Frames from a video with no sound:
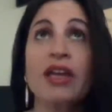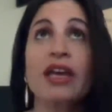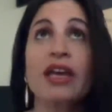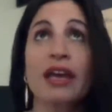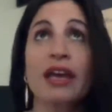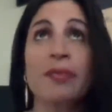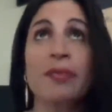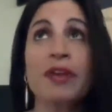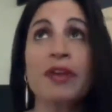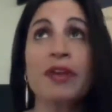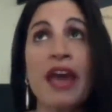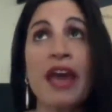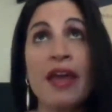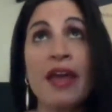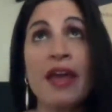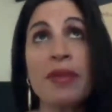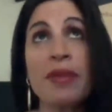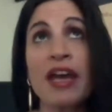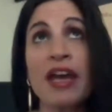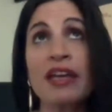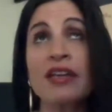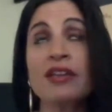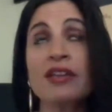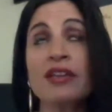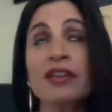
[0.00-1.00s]
It began
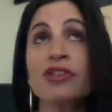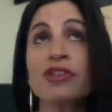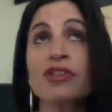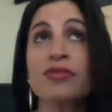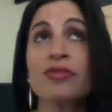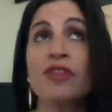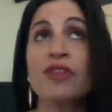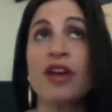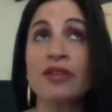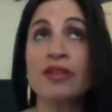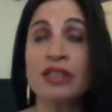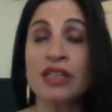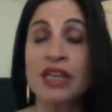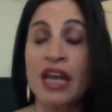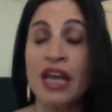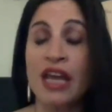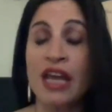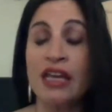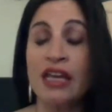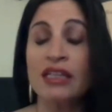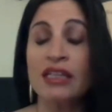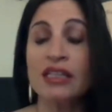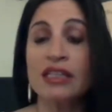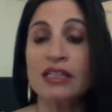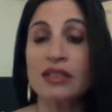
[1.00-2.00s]
back in
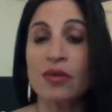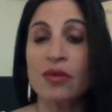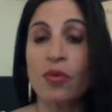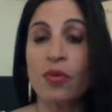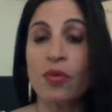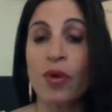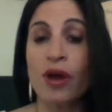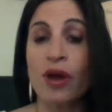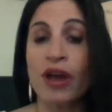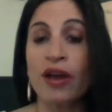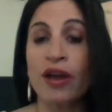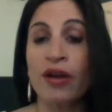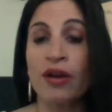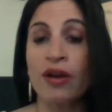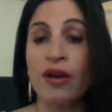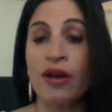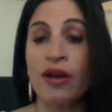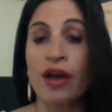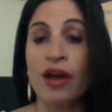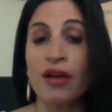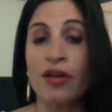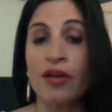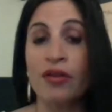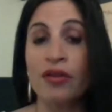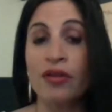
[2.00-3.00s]
2008, where
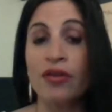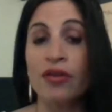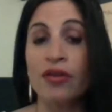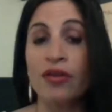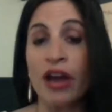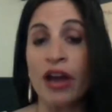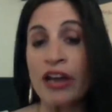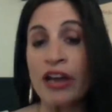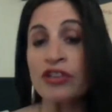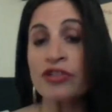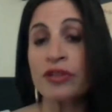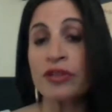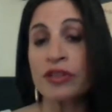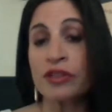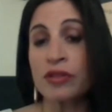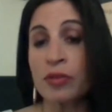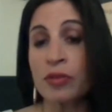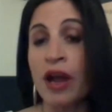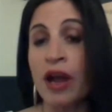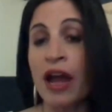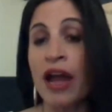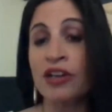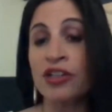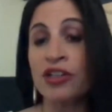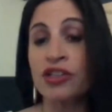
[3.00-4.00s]
graduates
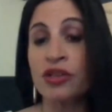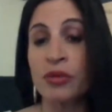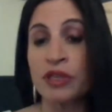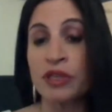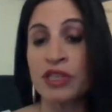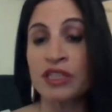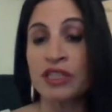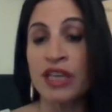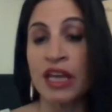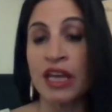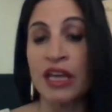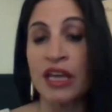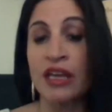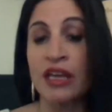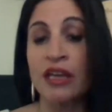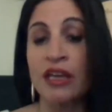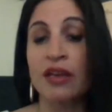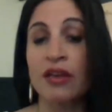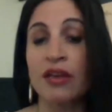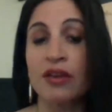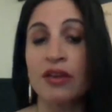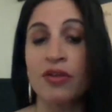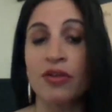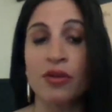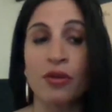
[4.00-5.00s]
were actually
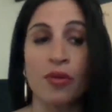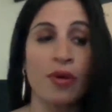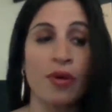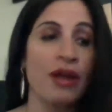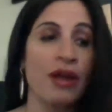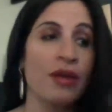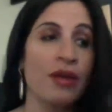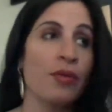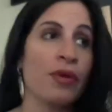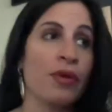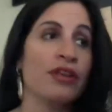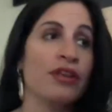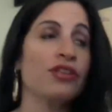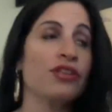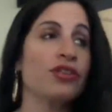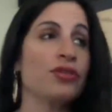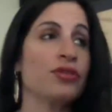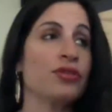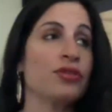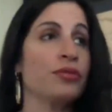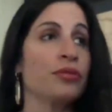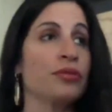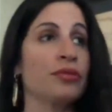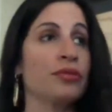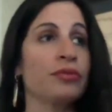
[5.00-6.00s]
saying, I went
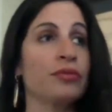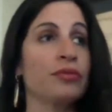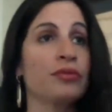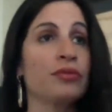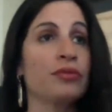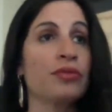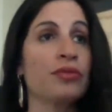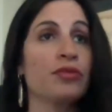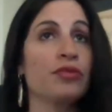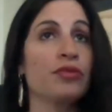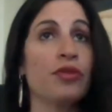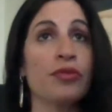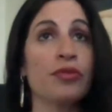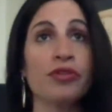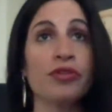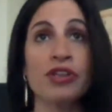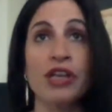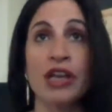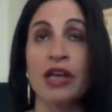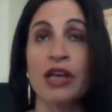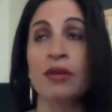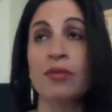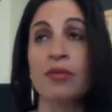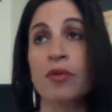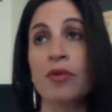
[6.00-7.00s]
to Notre
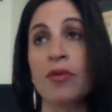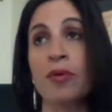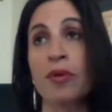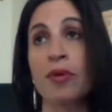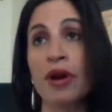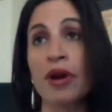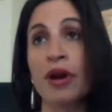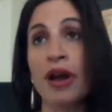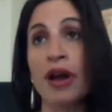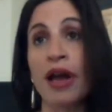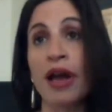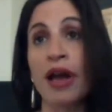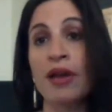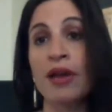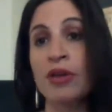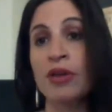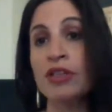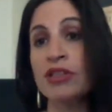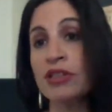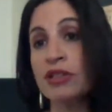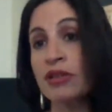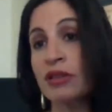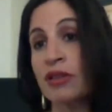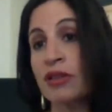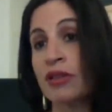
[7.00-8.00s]
Dame, or I
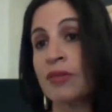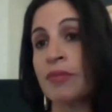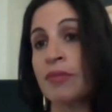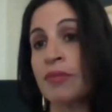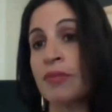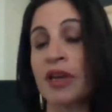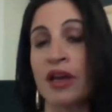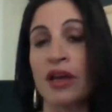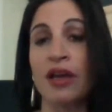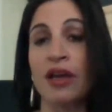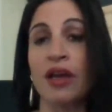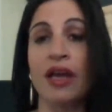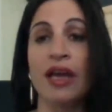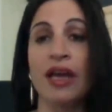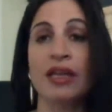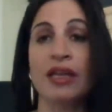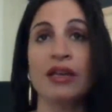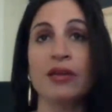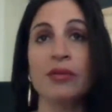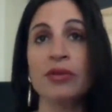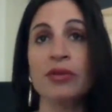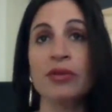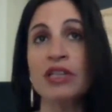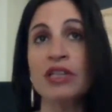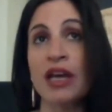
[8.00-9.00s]
went to Columbia, and
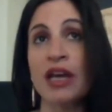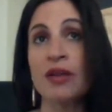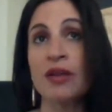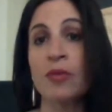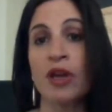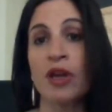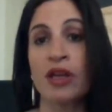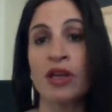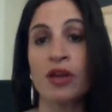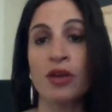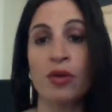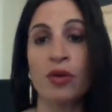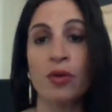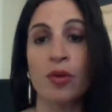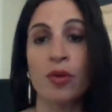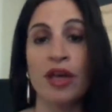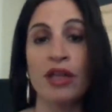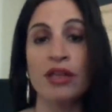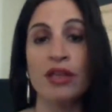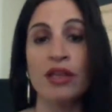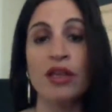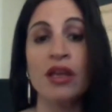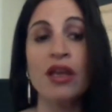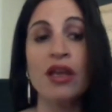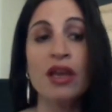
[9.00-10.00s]
I went to NYU,
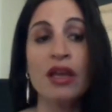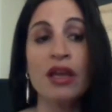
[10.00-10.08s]
and